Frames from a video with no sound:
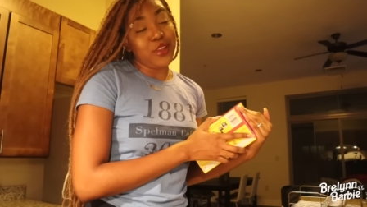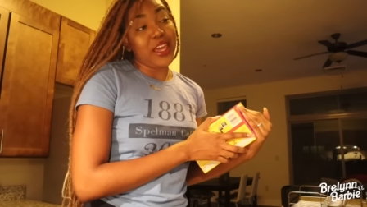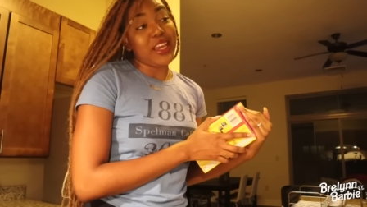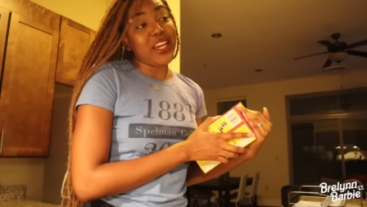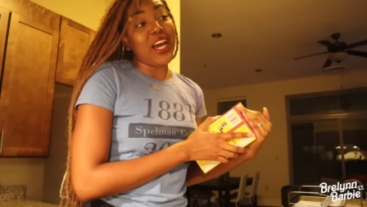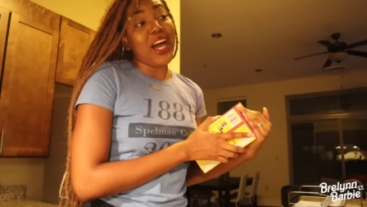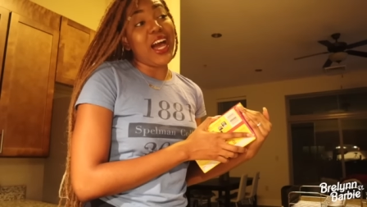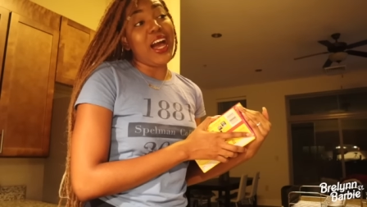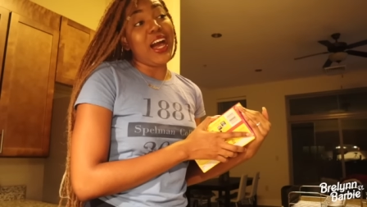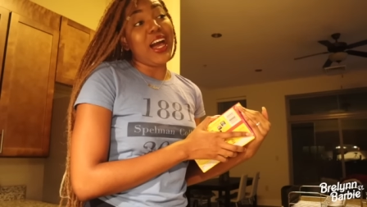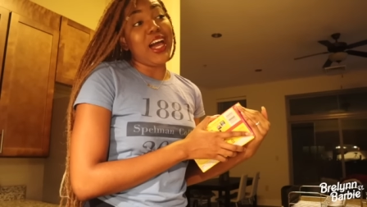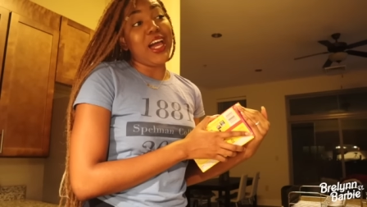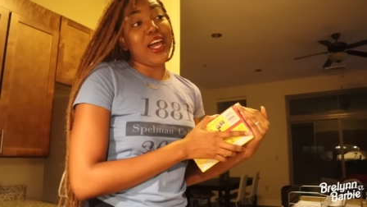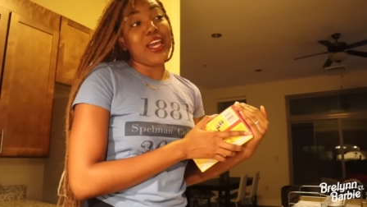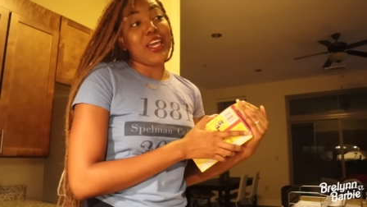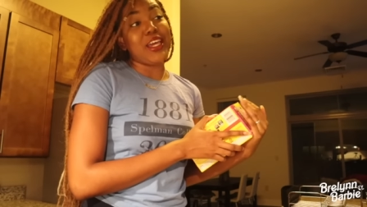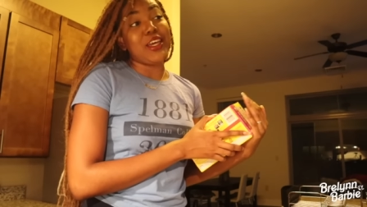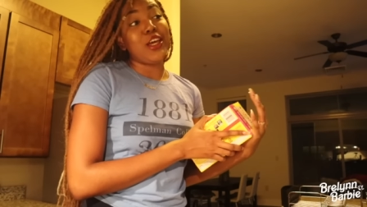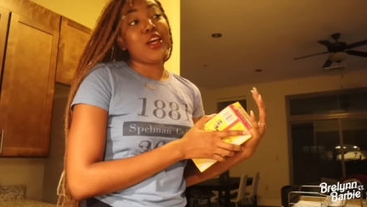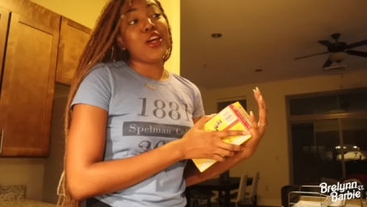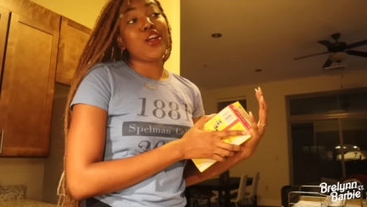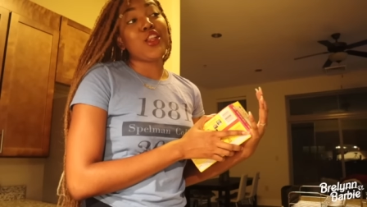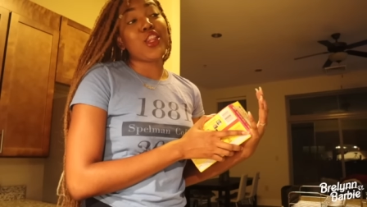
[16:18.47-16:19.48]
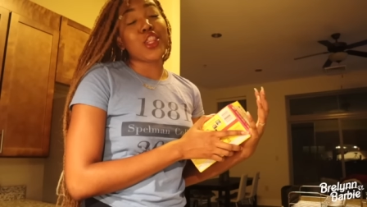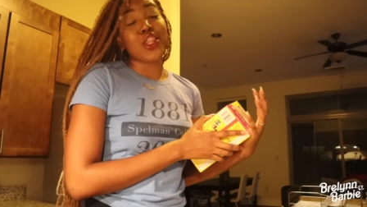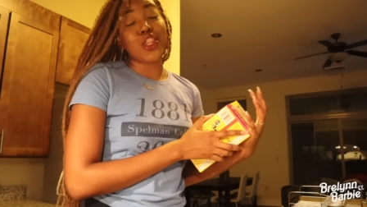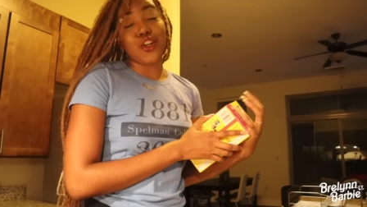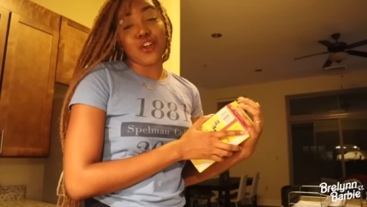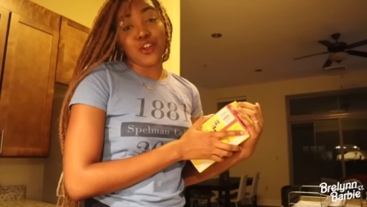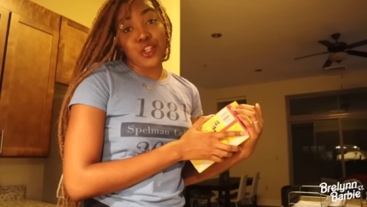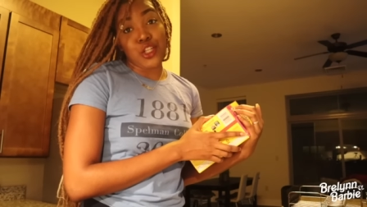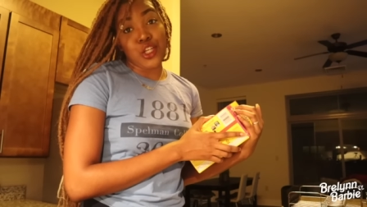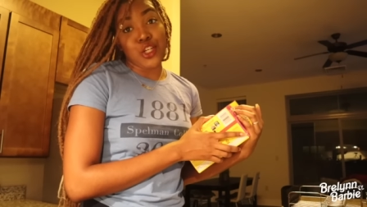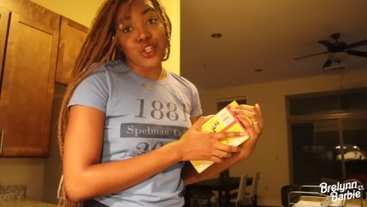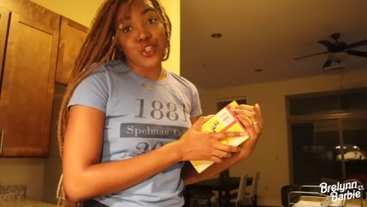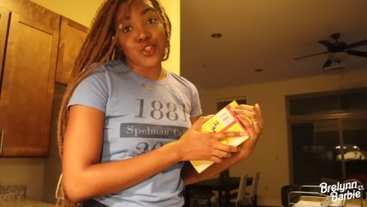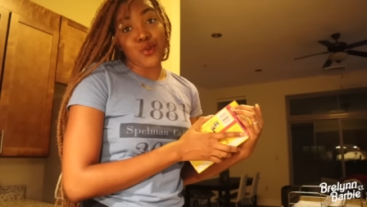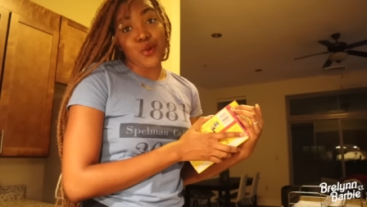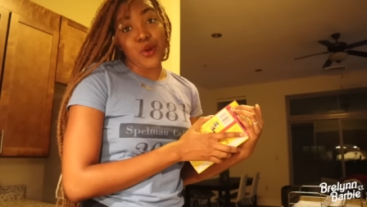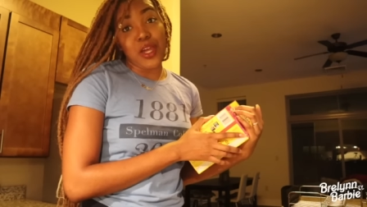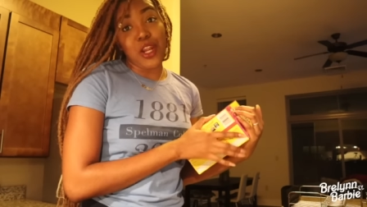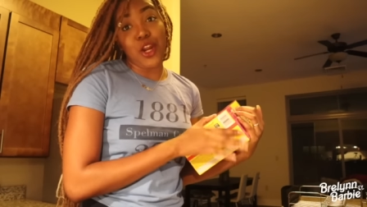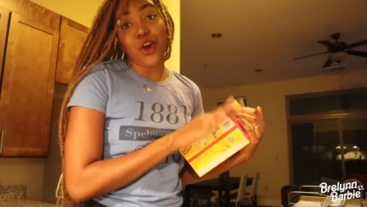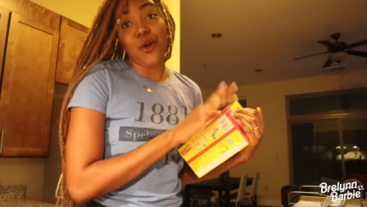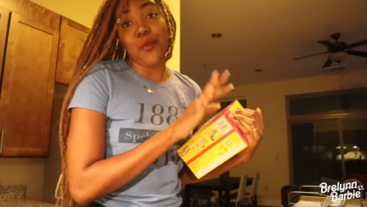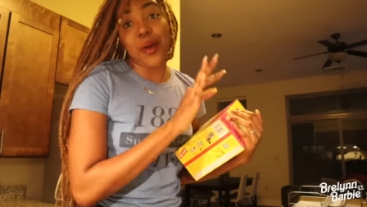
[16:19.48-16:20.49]
Like, I thoroughly
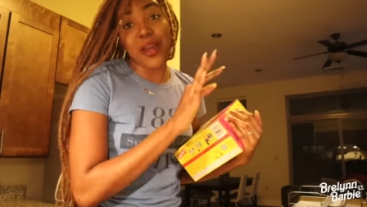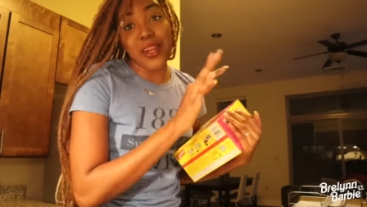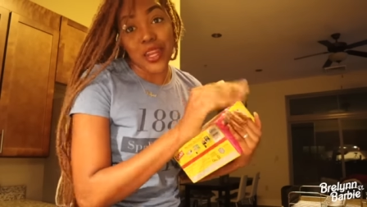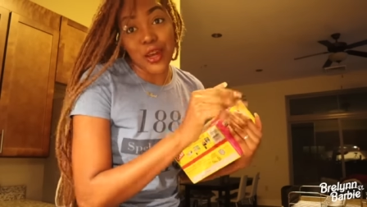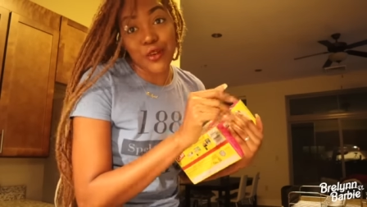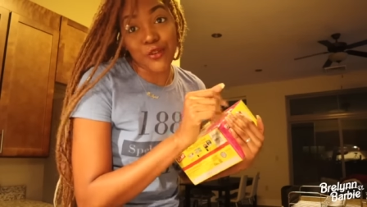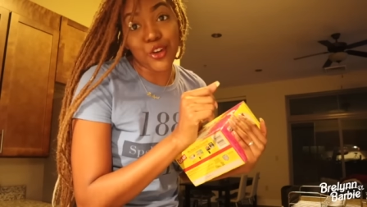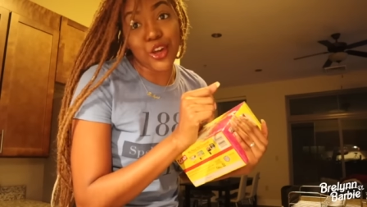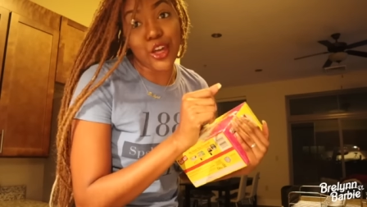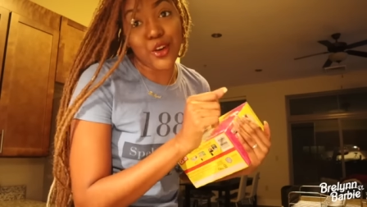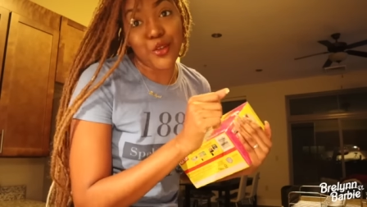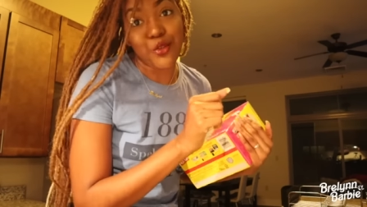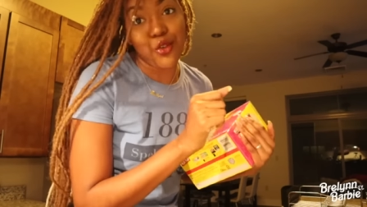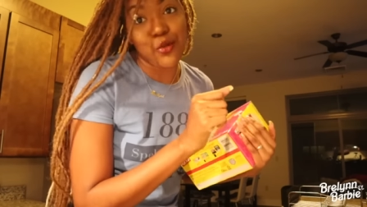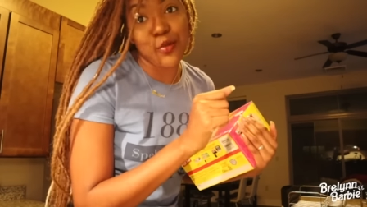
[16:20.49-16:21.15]
enjoy it. I hope I never get a